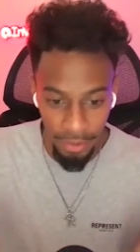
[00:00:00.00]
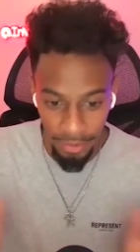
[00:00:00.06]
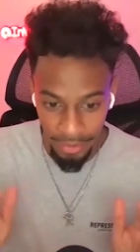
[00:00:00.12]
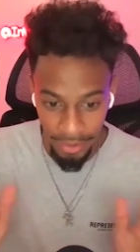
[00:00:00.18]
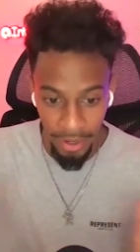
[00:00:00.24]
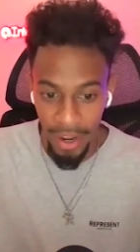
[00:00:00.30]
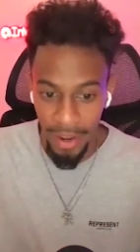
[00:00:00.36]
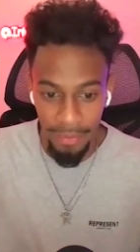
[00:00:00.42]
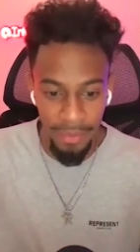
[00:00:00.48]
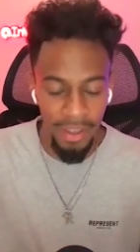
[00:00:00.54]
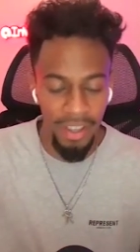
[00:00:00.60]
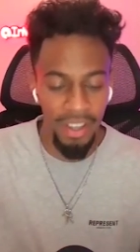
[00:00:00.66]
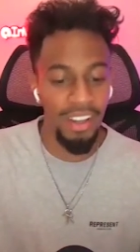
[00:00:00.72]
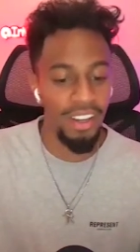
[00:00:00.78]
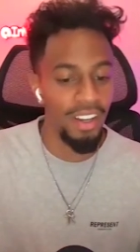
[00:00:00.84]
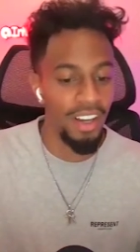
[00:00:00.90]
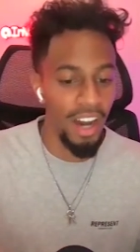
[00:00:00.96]
of time.
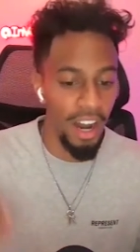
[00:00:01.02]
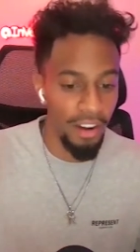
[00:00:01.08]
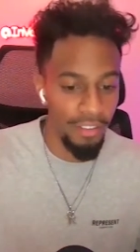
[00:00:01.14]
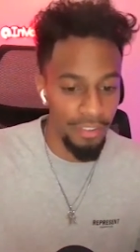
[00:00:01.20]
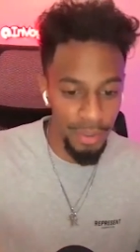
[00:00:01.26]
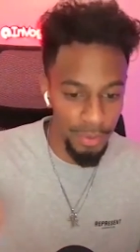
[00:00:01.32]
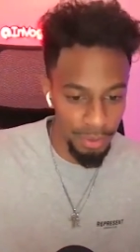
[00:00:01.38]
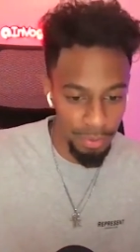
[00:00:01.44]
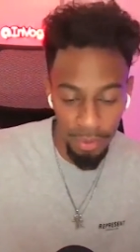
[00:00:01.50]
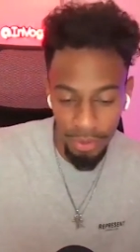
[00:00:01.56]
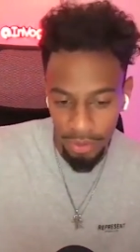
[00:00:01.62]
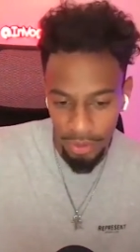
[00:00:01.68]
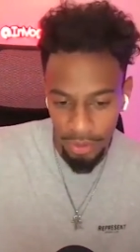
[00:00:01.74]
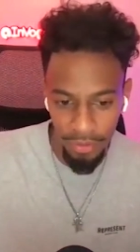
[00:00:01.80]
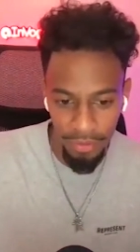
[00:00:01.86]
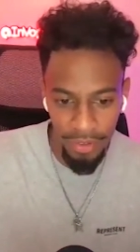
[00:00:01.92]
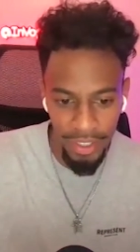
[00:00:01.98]
I think it was just more the
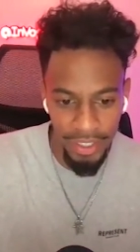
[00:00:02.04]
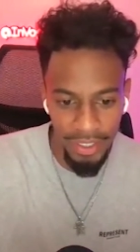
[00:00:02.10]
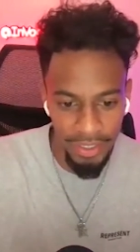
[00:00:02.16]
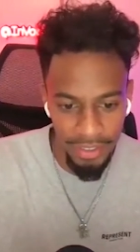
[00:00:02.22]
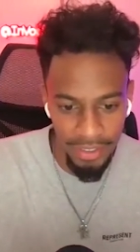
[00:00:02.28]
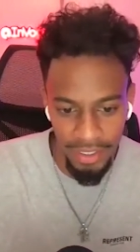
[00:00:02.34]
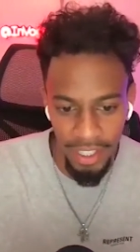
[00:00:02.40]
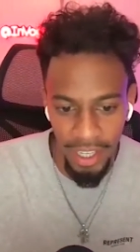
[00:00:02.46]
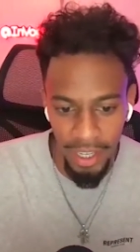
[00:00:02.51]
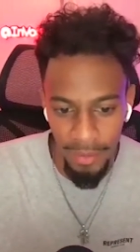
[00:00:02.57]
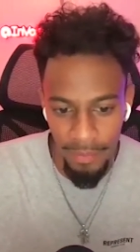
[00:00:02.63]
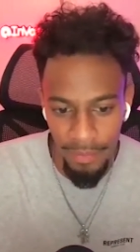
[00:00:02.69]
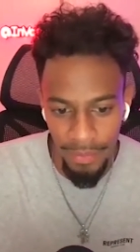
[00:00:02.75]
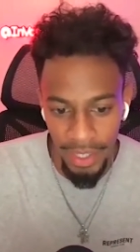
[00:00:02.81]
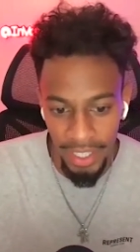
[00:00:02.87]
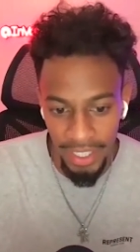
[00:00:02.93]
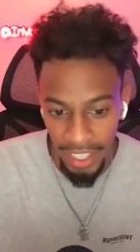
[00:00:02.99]
confidence
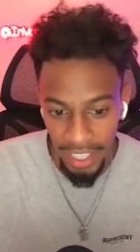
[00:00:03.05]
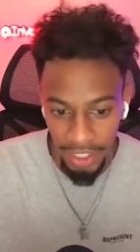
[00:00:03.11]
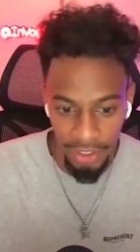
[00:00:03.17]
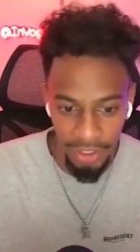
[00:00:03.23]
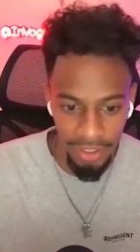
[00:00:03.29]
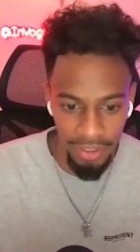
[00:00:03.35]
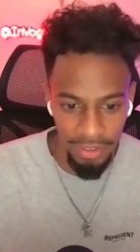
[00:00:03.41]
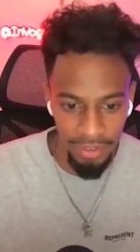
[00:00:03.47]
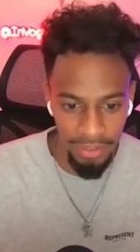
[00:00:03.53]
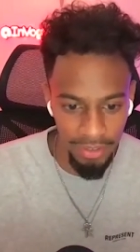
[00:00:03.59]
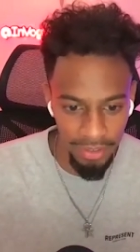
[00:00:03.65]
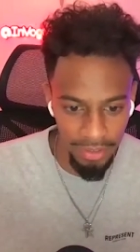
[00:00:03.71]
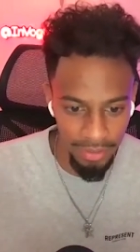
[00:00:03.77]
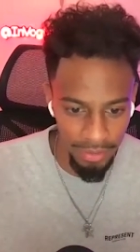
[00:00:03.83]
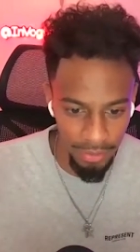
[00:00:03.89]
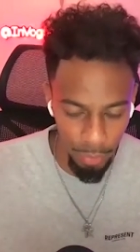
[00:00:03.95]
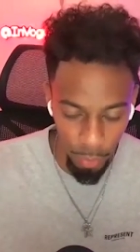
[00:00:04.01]
that it actually
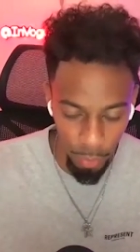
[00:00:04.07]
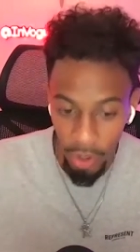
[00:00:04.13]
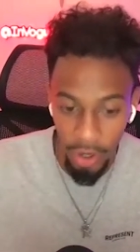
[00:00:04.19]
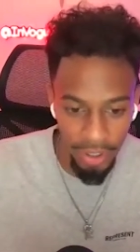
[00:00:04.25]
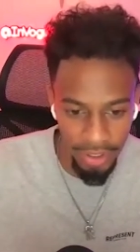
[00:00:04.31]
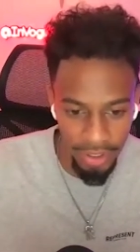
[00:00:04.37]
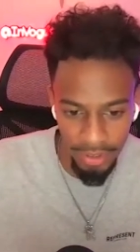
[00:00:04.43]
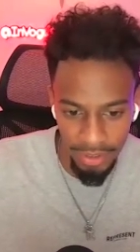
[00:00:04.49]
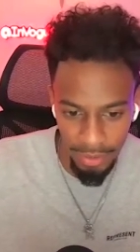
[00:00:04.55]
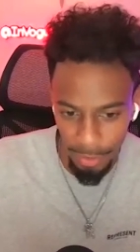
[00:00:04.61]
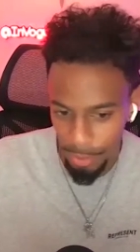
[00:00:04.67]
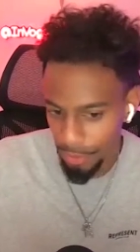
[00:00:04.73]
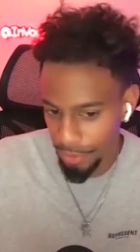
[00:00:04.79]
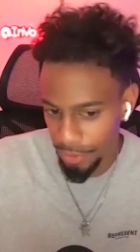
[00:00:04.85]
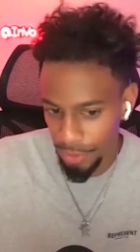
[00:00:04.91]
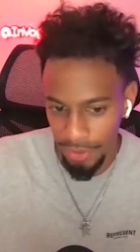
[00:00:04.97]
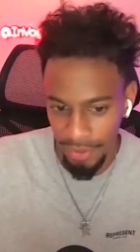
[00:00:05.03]
worked, the
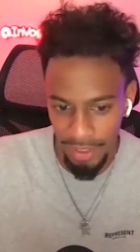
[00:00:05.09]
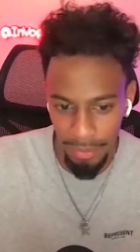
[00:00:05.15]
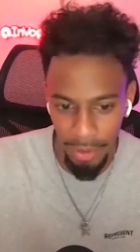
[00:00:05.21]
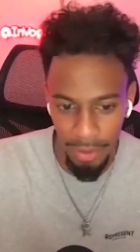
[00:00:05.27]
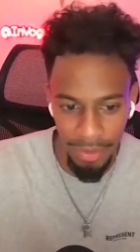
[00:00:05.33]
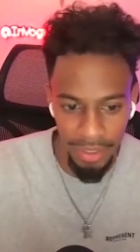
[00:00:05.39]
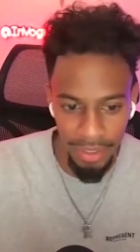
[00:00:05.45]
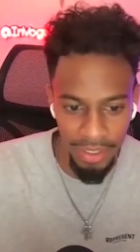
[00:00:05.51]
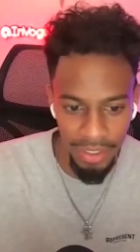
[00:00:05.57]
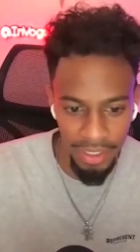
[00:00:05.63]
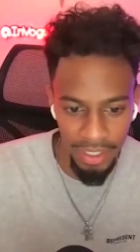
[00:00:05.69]
proof of concept moment.